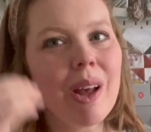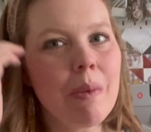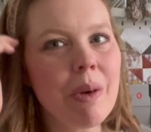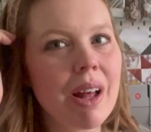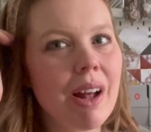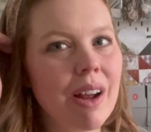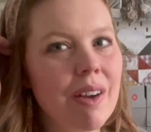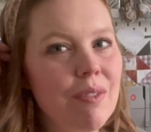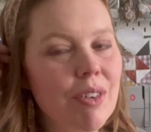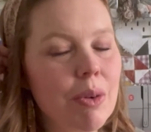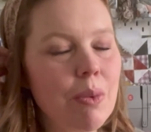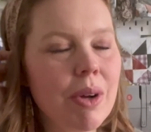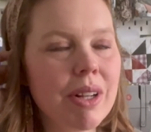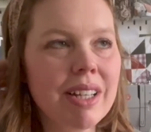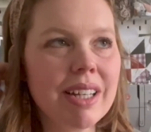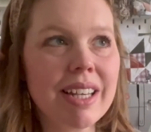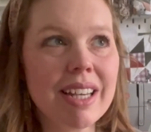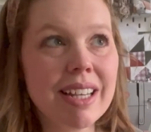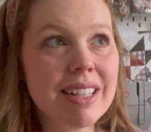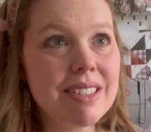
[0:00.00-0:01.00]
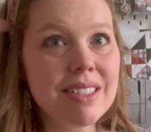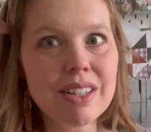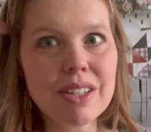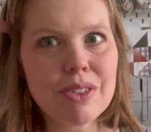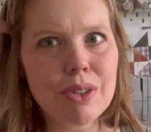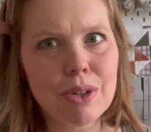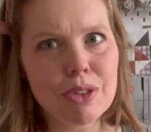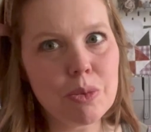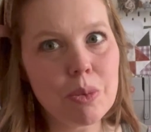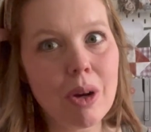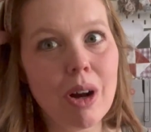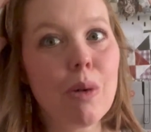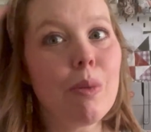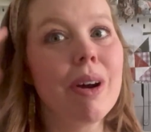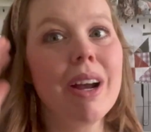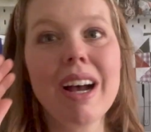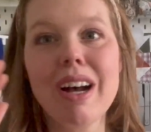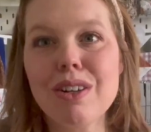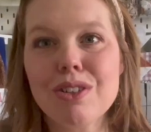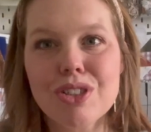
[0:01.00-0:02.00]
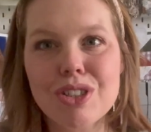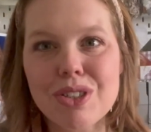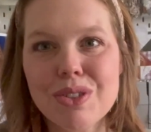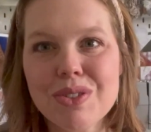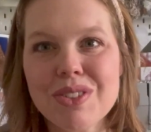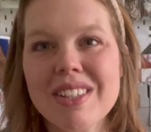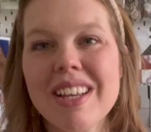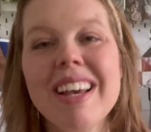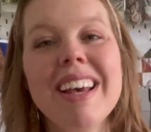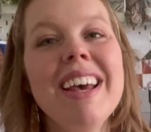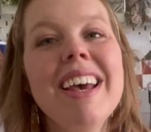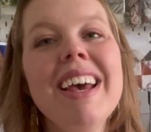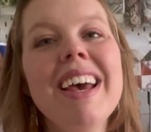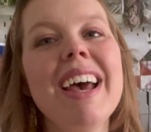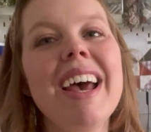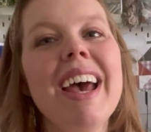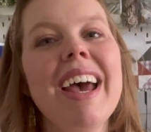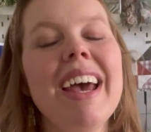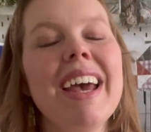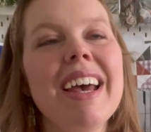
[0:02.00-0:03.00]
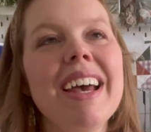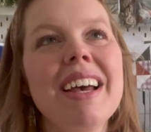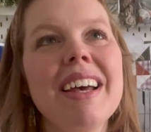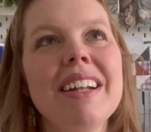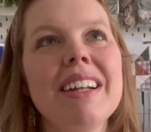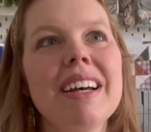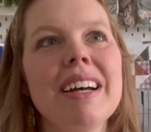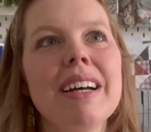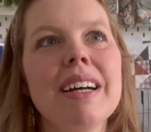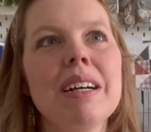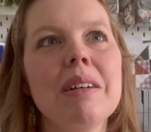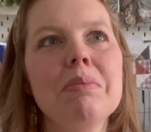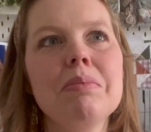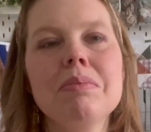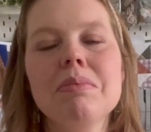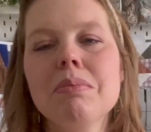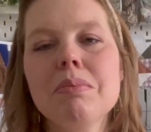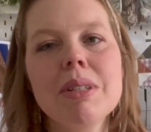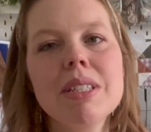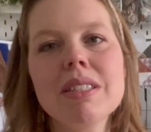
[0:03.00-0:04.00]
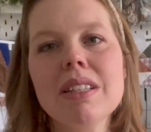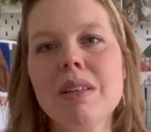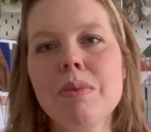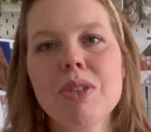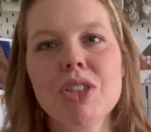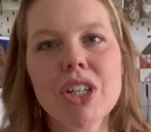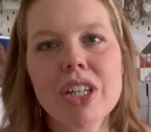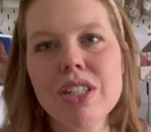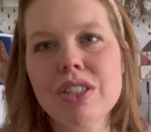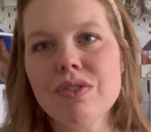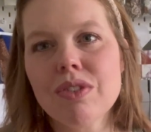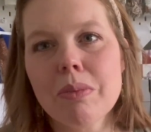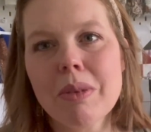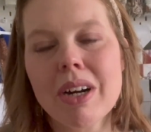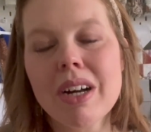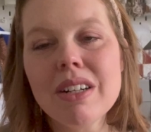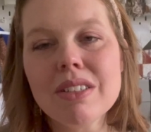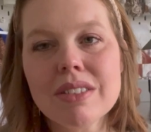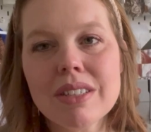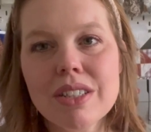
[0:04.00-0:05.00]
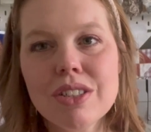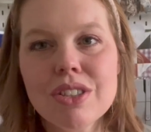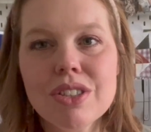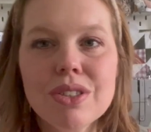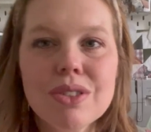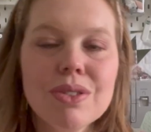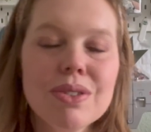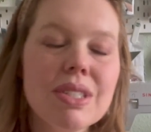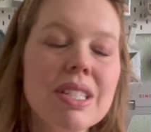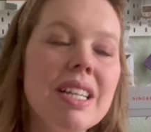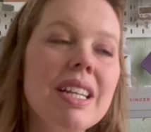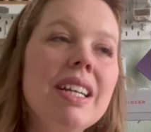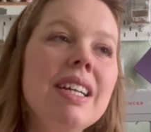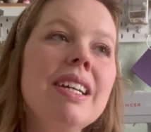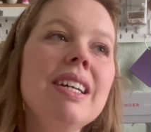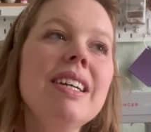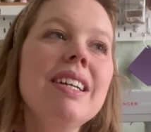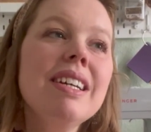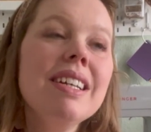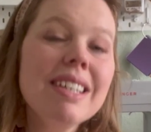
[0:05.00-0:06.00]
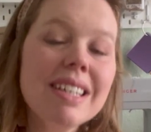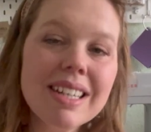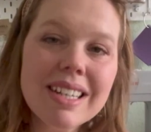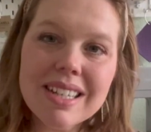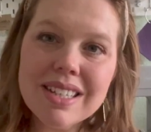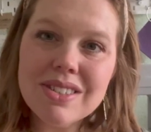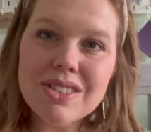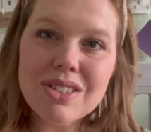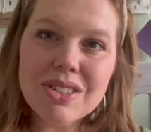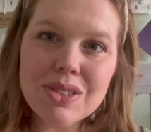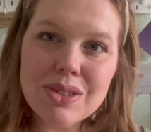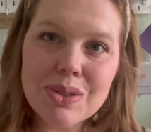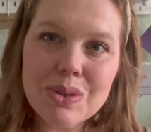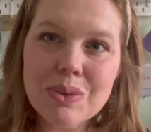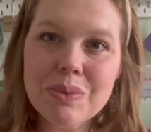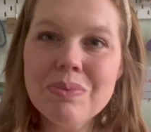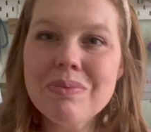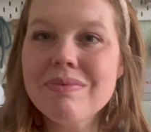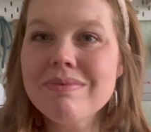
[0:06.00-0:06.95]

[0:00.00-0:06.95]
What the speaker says: Everyone, the kids and adults, we all wear house shoes, and basically we change from our outside shoes into